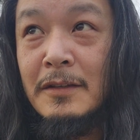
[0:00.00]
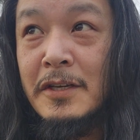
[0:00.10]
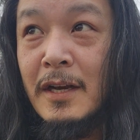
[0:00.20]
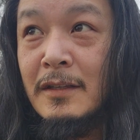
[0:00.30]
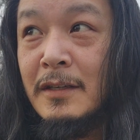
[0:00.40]

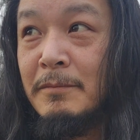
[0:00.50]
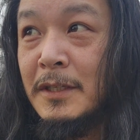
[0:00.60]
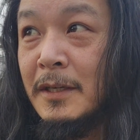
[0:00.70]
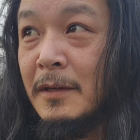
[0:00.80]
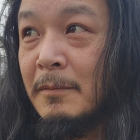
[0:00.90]
Chad Tim
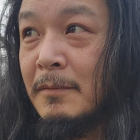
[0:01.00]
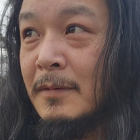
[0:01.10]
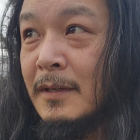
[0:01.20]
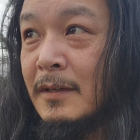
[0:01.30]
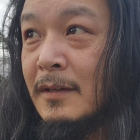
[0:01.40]
Tim
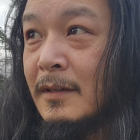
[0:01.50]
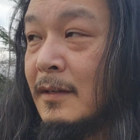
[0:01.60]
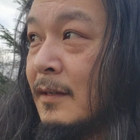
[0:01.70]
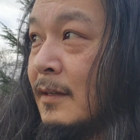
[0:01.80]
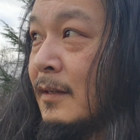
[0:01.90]

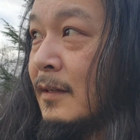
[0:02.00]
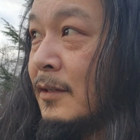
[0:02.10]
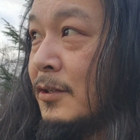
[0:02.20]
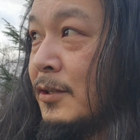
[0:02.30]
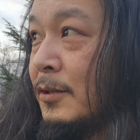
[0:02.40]

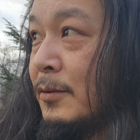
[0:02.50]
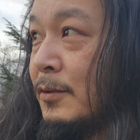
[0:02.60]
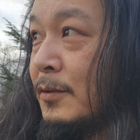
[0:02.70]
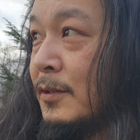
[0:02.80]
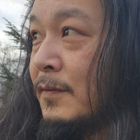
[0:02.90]

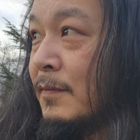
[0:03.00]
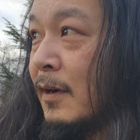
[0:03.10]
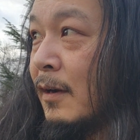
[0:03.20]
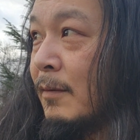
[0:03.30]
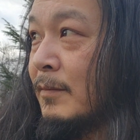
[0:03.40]
shoes
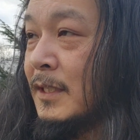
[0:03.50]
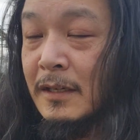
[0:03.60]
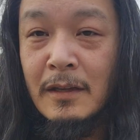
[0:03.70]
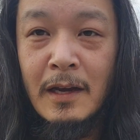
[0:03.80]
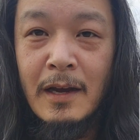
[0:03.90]
from
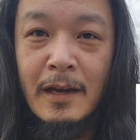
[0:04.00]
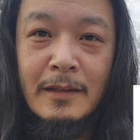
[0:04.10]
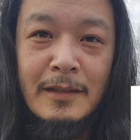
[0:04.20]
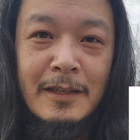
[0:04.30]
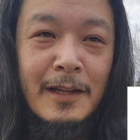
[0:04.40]
Decline
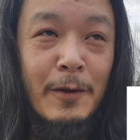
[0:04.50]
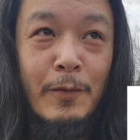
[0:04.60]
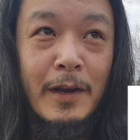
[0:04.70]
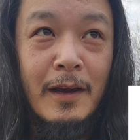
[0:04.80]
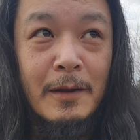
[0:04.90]

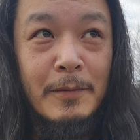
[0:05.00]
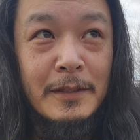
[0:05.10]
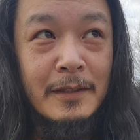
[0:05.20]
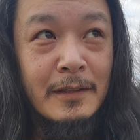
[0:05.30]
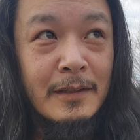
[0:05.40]
went out of
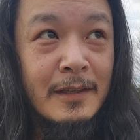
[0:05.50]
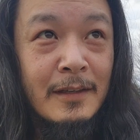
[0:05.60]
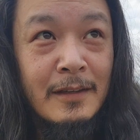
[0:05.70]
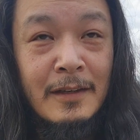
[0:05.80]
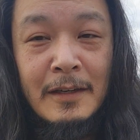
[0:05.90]
business.
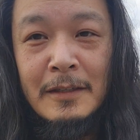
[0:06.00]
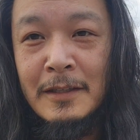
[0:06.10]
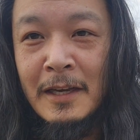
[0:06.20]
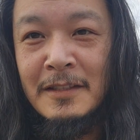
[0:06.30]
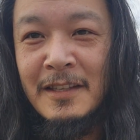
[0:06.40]

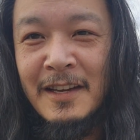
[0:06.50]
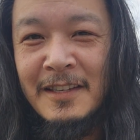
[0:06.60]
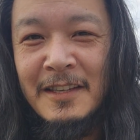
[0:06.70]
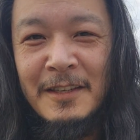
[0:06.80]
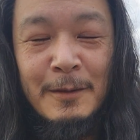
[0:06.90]
Thanks
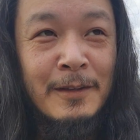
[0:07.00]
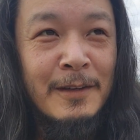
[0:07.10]
Nike,